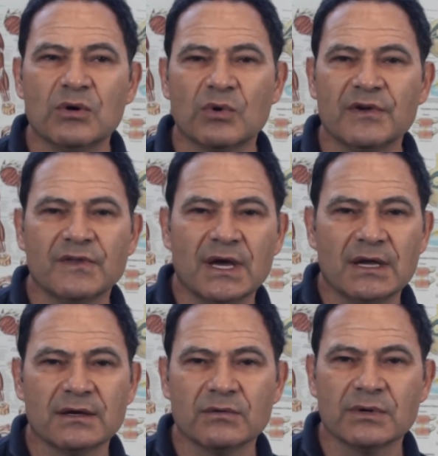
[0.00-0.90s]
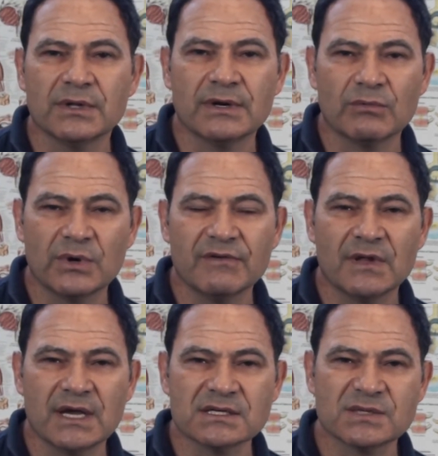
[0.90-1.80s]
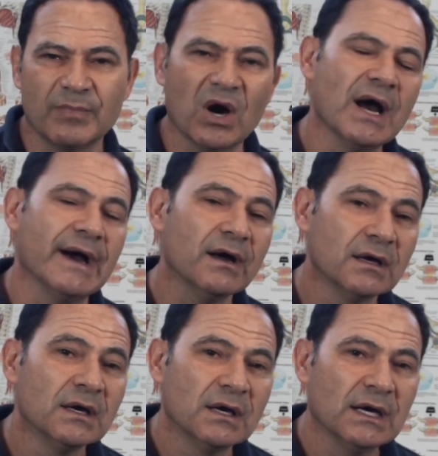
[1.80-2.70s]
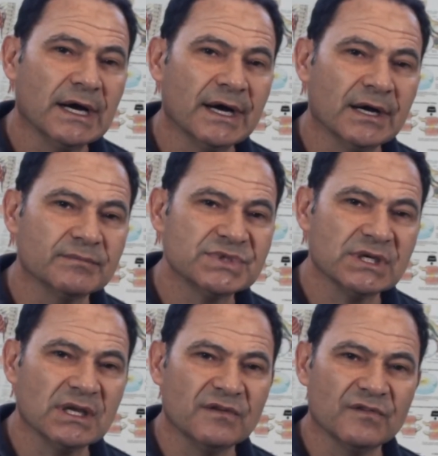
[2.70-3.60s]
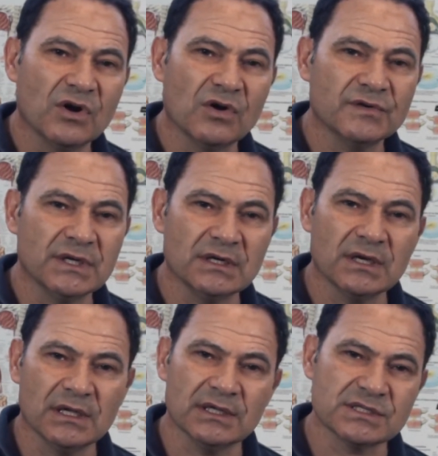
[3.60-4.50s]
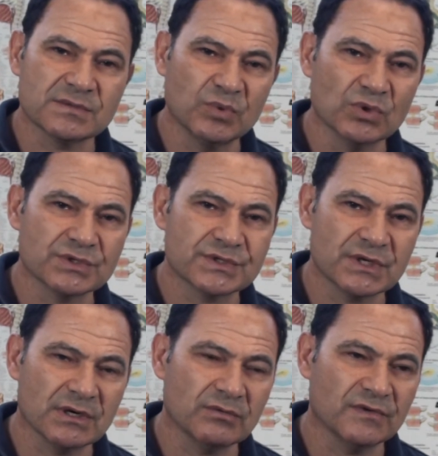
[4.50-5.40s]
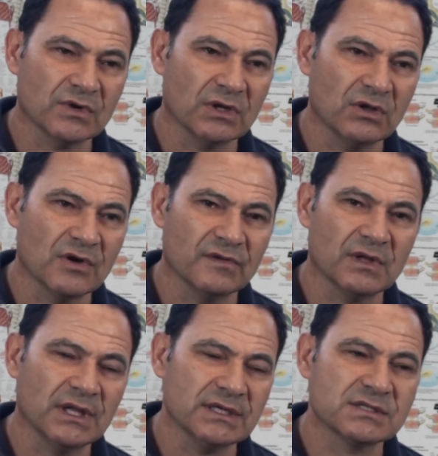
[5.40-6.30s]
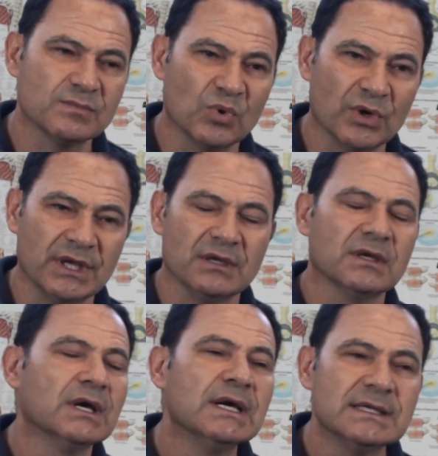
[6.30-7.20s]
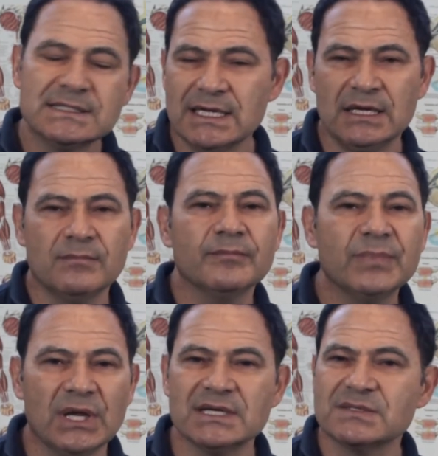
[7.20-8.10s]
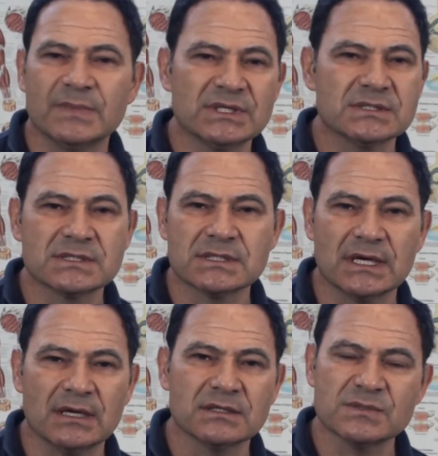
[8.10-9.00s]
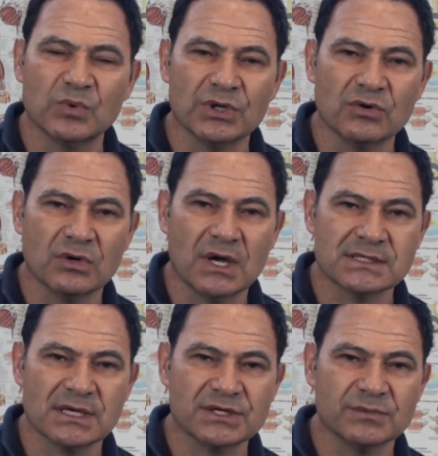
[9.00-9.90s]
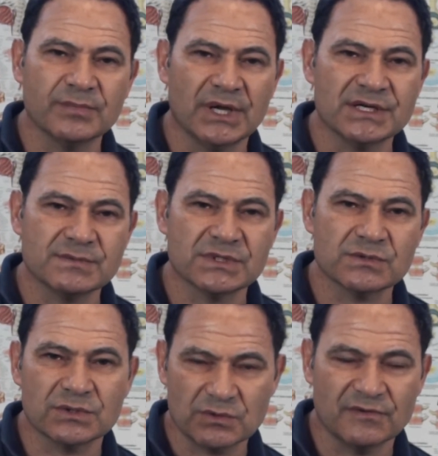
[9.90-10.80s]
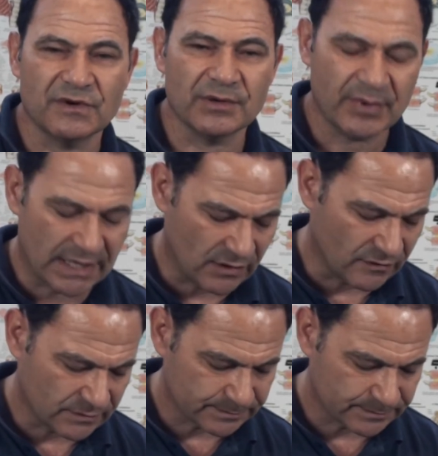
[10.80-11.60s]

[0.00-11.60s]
wherever they aspire to get involved in elite sports. So we've got a lot of elite sporting team placements and sporting organisation placements, which we're very proud of.